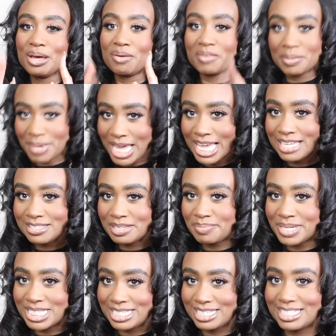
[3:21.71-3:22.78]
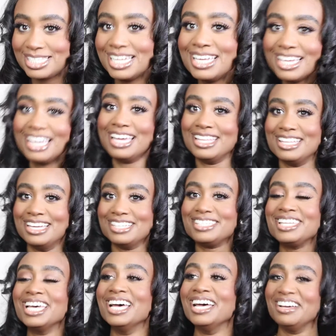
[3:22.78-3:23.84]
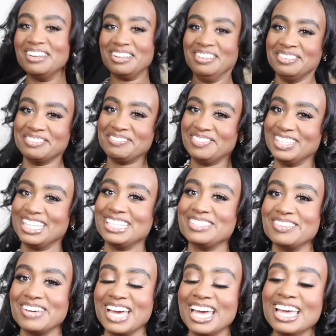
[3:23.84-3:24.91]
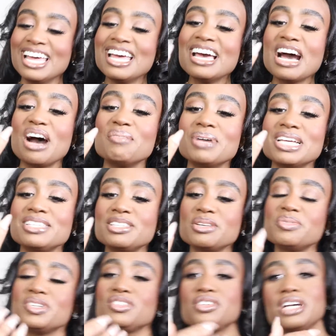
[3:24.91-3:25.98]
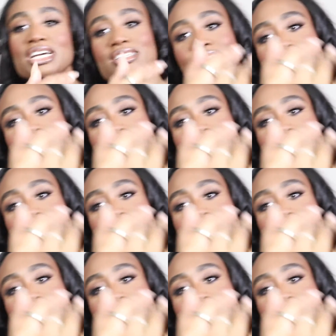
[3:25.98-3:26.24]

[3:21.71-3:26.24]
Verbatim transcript: we might have some misses in this, but that's okay. Um, I still want you guys